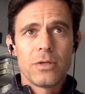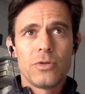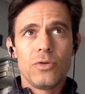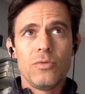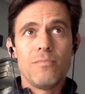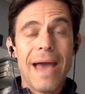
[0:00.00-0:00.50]

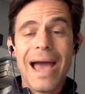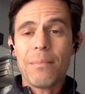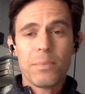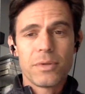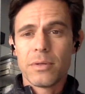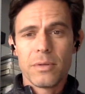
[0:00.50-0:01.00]
to
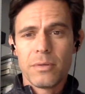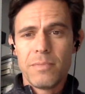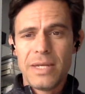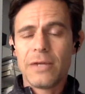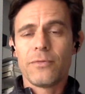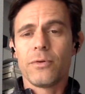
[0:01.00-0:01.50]
map the
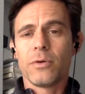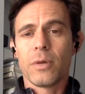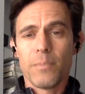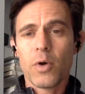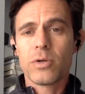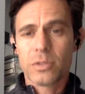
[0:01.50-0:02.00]
meaningful
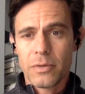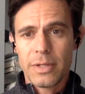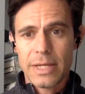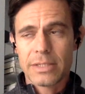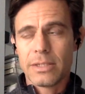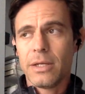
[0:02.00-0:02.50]
components of the
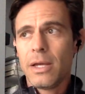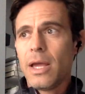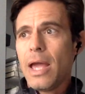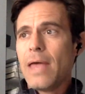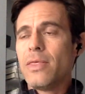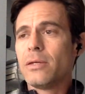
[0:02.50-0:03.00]
lesson,
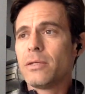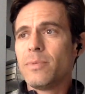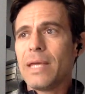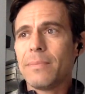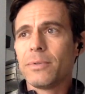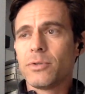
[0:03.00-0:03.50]
and then to
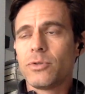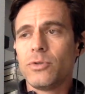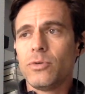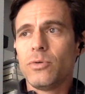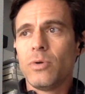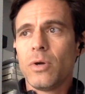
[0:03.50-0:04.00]
be able
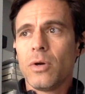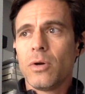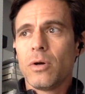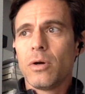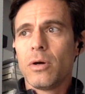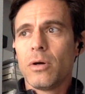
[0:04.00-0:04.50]
to
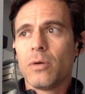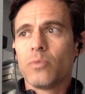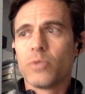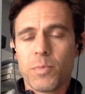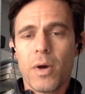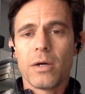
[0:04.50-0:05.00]
uh,
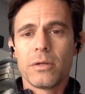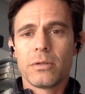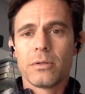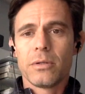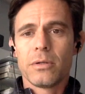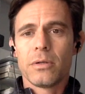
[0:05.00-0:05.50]

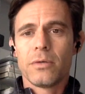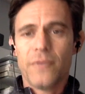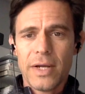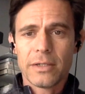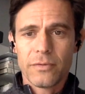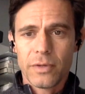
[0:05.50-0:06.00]
respond
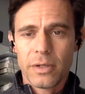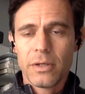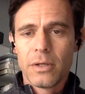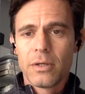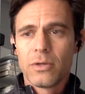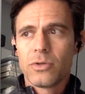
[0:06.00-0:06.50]
effectively
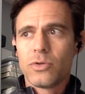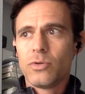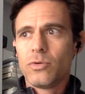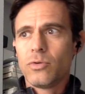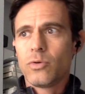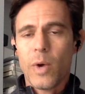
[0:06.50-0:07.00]

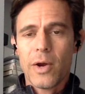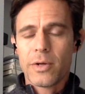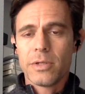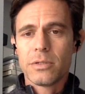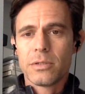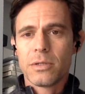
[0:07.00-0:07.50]
to
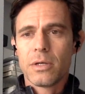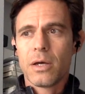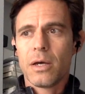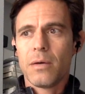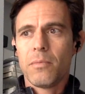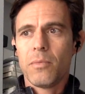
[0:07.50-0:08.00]
queries
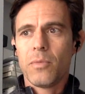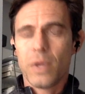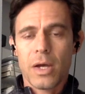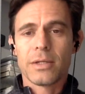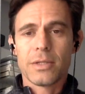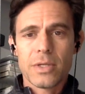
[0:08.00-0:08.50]
um, the
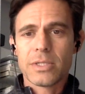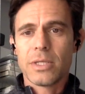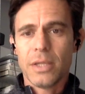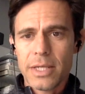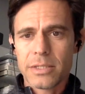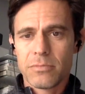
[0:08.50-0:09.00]
content that's in the
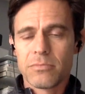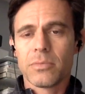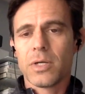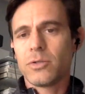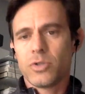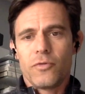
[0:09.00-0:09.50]
lesson.
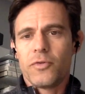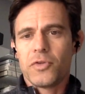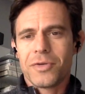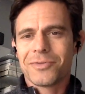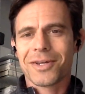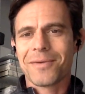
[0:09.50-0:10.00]
Right? So if you
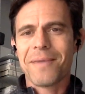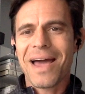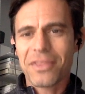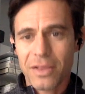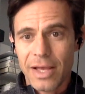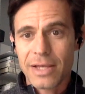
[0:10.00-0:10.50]
think it's like a
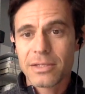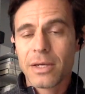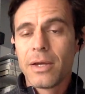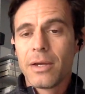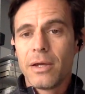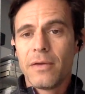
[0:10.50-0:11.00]
math class,
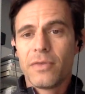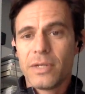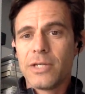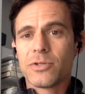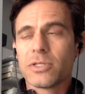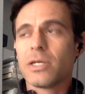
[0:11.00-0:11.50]
if the
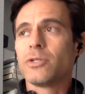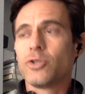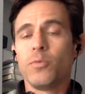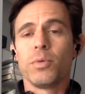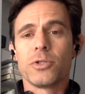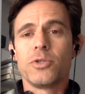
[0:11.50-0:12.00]
teacher says
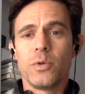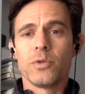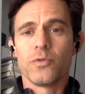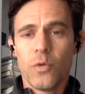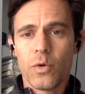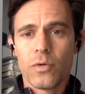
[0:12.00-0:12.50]
2 plus 2 equals
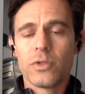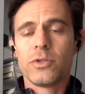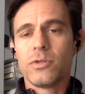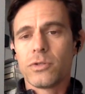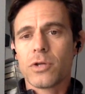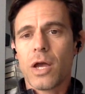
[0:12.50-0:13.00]
4, the
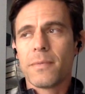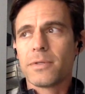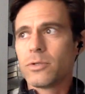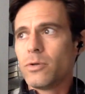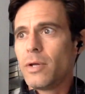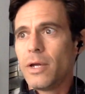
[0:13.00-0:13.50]
student's job is
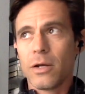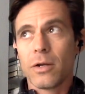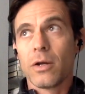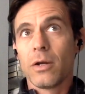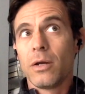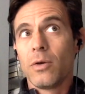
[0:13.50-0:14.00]
to
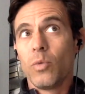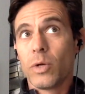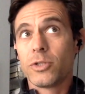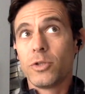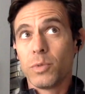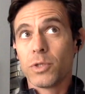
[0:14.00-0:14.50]
hear what
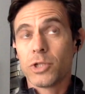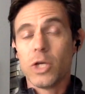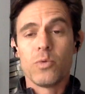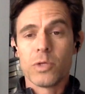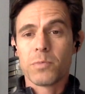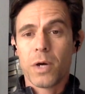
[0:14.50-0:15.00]
is 2 plus 2
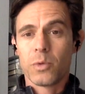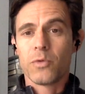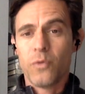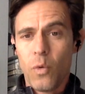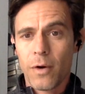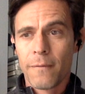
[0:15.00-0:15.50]
and respond with
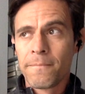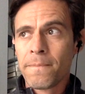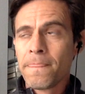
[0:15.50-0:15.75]
4.